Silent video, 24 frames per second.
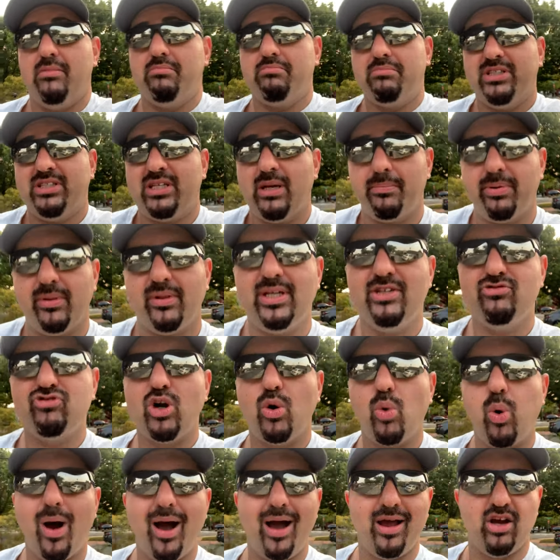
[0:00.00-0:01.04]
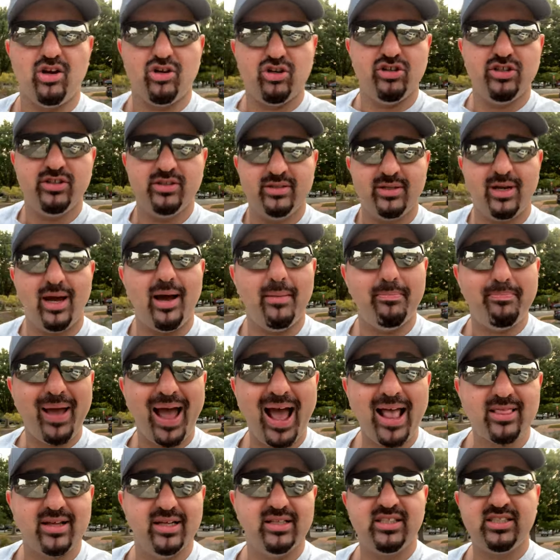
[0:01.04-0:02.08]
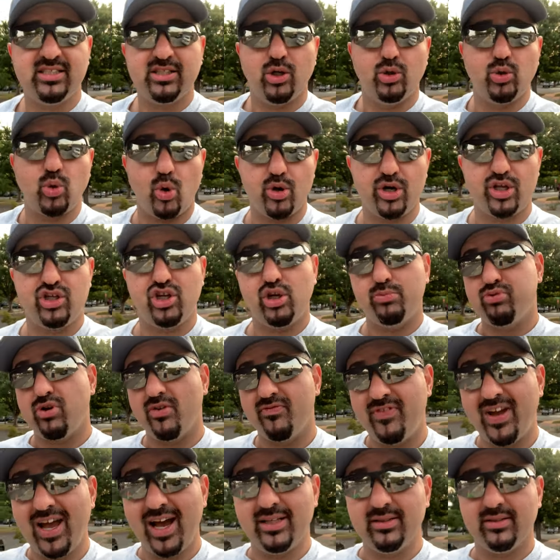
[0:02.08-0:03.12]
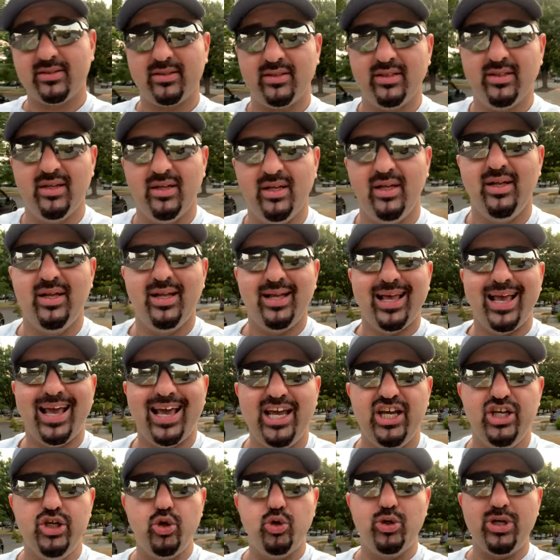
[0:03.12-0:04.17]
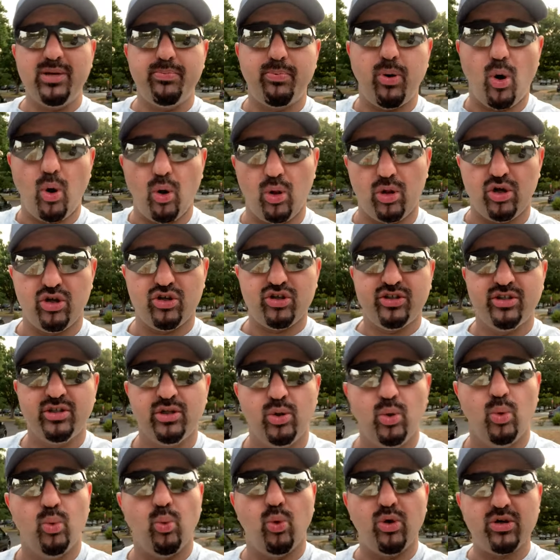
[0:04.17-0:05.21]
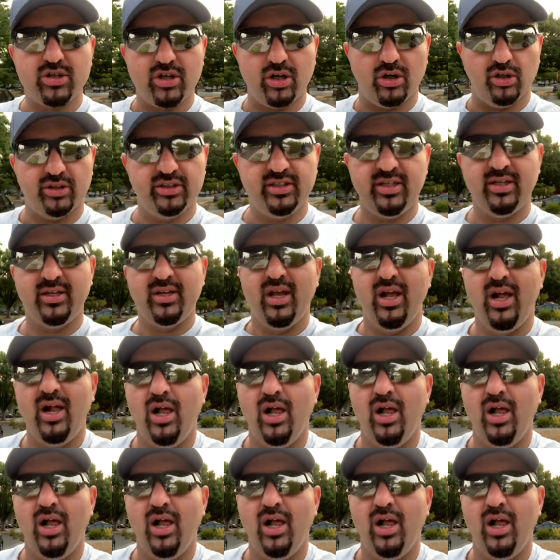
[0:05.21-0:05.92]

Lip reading: simply require a balance in order to prevent a unipolar world,